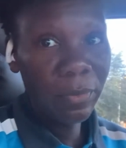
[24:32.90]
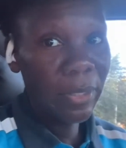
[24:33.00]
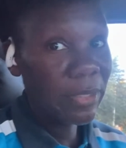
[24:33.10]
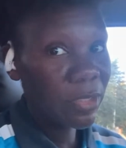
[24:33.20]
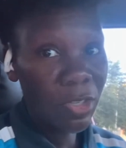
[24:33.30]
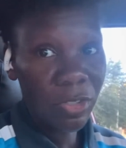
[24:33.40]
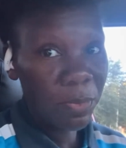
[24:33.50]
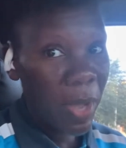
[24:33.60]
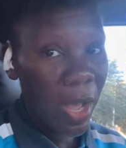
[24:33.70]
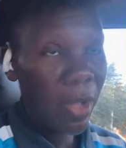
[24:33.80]
it's still
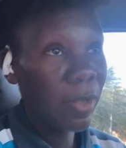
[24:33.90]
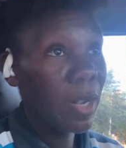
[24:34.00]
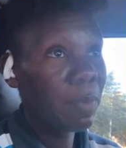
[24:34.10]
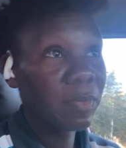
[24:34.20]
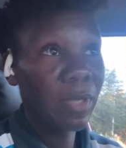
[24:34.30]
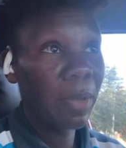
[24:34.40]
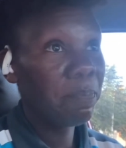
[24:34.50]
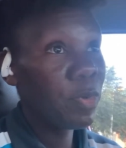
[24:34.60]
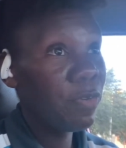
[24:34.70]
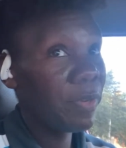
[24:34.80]
small. I'm, I'm
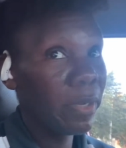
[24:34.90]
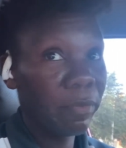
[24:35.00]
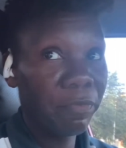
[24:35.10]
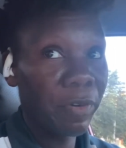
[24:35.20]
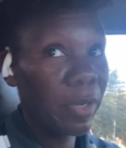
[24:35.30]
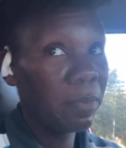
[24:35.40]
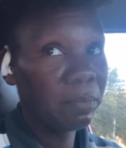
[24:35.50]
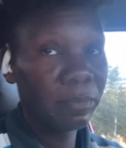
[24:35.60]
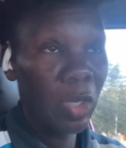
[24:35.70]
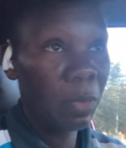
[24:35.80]
moving
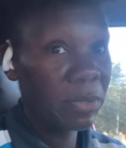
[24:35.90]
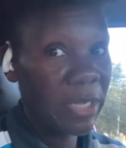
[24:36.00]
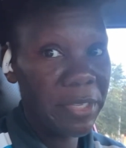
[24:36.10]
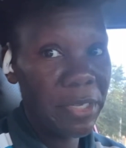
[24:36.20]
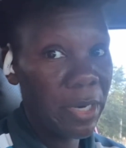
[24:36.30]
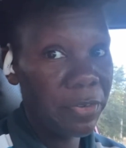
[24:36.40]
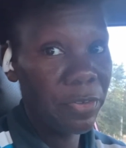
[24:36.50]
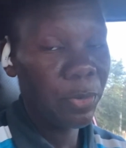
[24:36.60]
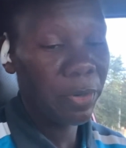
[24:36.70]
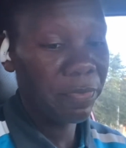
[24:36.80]
from almost 1,800
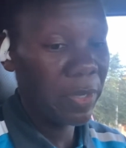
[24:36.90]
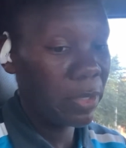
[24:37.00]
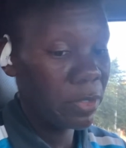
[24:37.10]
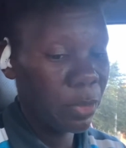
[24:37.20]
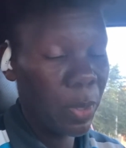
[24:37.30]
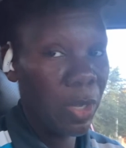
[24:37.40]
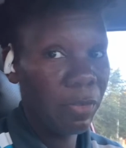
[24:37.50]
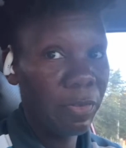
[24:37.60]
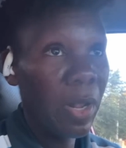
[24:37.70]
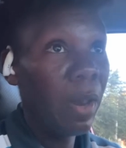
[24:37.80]
square feet to
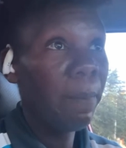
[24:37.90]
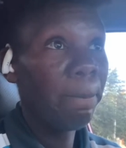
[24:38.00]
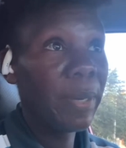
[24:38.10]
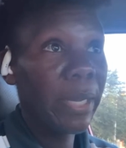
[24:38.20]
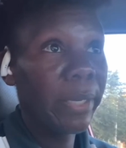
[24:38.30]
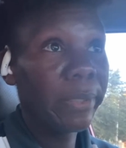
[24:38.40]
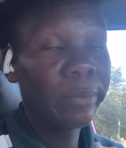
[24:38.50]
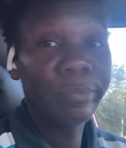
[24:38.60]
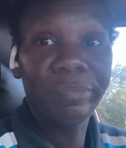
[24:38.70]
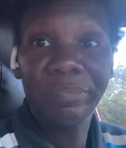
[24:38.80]
12, but
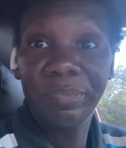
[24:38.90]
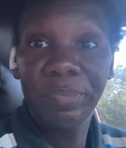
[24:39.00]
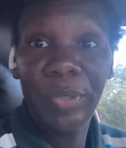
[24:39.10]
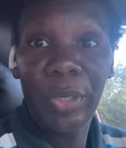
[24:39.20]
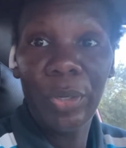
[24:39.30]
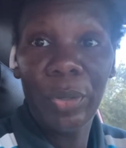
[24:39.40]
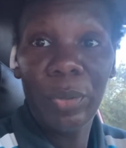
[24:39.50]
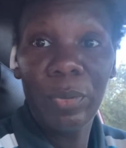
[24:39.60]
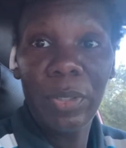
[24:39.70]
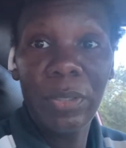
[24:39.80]
you
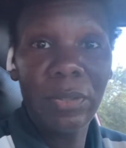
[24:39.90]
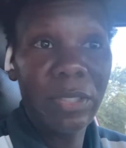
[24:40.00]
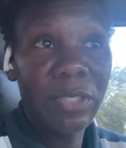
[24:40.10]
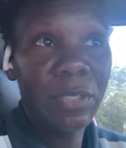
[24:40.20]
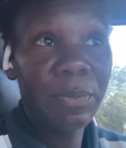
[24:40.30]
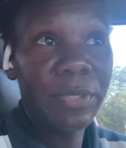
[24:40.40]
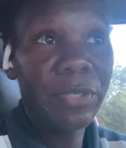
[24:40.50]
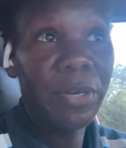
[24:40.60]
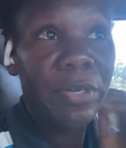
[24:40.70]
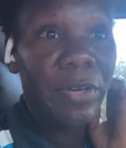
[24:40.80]
know, this is what
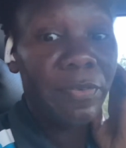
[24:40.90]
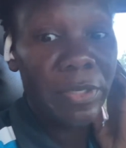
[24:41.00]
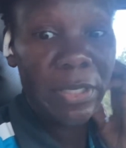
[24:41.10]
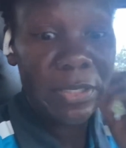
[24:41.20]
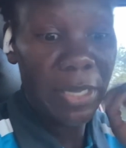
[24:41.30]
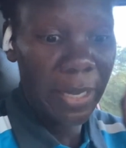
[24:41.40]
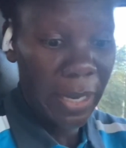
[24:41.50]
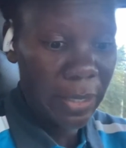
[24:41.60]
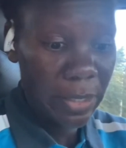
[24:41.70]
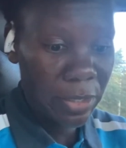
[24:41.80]
starting over looks like.
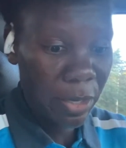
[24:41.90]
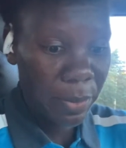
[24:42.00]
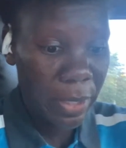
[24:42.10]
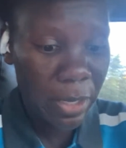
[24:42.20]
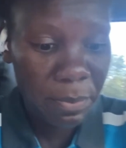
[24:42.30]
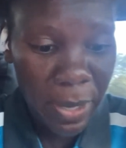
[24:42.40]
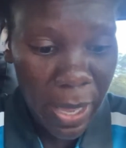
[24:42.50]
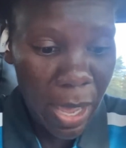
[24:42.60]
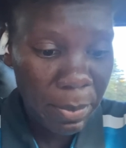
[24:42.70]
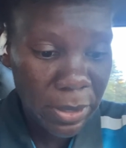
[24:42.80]
I need to go and get my
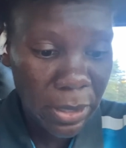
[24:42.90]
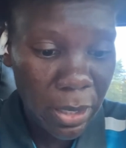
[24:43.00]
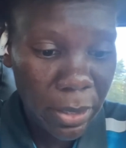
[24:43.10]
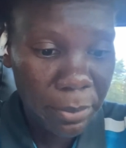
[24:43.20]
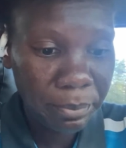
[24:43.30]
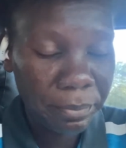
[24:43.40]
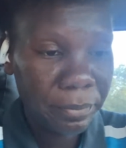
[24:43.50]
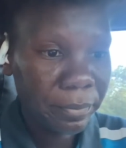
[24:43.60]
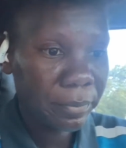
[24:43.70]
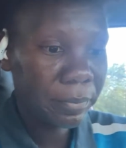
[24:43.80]
Amazon.
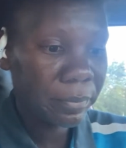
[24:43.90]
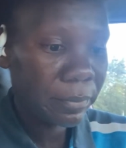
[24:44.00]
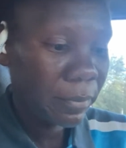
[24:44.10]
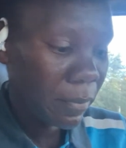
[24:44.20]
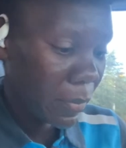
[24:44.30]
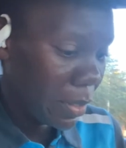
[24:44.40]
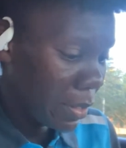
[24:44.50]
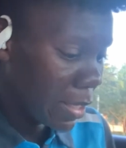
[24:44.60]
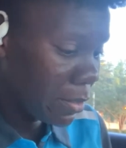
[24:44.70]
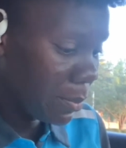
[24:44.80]
That's